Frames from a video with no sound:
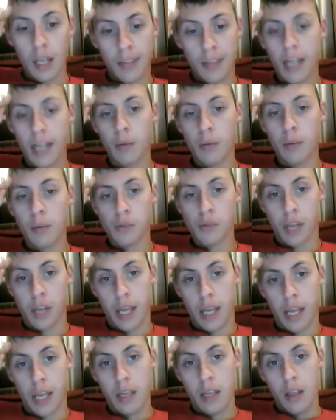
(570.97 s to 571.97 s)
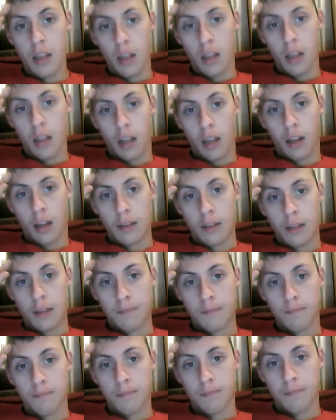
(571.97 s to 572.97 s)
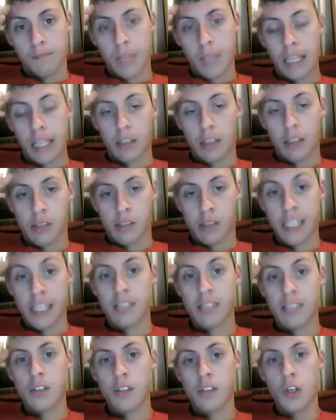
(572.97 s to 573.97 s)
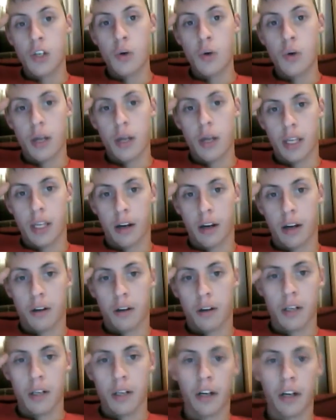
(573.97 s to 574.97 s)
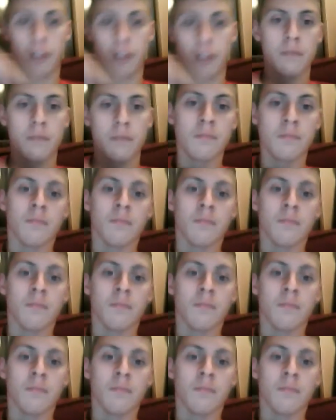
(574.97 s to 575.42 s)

That I will say. They get the 6-2 on the year here.